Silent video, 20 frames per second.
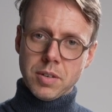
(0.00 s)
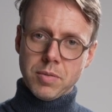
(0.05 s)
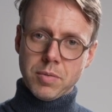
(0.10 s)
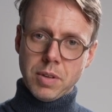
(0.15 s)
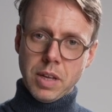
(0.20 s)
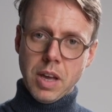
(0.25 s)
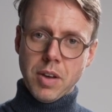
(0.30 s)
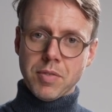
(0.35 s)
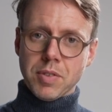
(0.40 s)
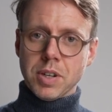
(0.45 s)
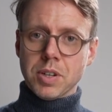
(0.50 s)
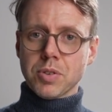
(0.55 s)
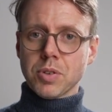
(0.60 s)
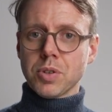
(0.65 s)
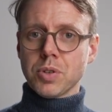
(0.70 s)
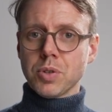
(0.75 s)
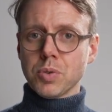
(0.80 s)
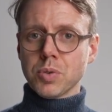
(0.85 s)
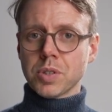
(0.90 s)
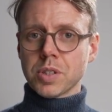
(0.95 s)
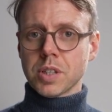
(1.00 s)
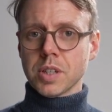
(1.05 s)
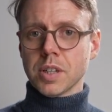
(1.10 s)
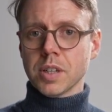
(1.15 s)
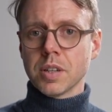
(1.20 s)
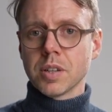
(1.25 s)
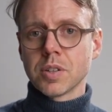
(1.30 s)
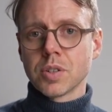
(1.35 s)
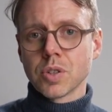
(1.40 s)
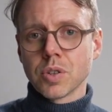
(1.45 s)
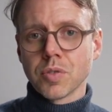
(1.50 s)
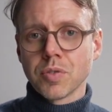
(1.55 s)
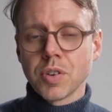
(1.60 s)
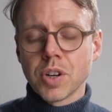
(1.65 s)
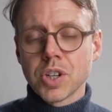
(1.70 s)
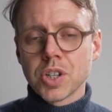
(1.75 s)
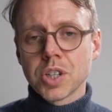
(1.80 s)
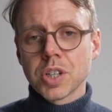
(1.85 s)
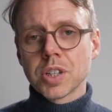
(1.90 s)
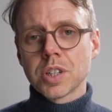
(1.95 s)
we have introduced the
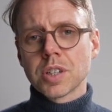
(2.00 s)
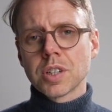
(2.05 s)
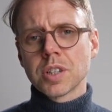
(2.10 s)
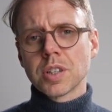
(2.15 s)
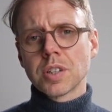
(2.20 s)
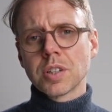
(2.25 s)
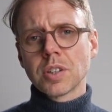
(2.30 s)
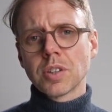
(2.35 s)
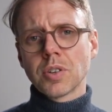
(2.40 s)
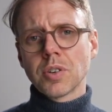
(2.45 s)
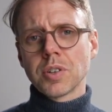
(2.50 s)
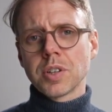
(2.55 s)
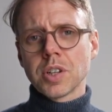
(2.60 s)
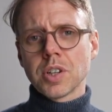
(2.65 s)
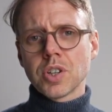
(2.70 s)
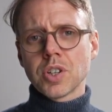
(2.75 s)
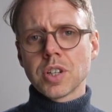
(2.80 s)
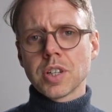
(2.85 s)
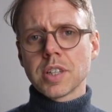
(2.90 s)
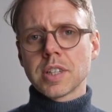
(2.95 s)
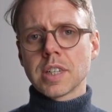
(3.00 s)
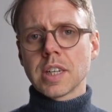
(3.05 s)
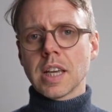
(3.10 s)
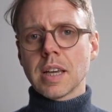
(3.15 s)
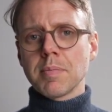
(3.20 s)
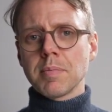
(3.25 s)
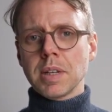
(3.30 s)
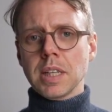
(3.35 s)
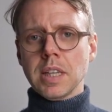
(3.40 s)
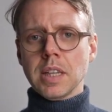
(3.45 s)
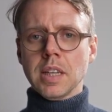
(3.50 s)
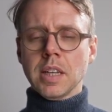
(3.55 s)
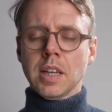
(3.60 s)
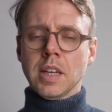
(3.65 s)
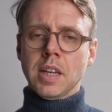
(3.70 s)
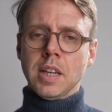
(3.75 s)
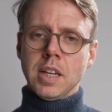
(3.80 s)
sufficient conditions, namely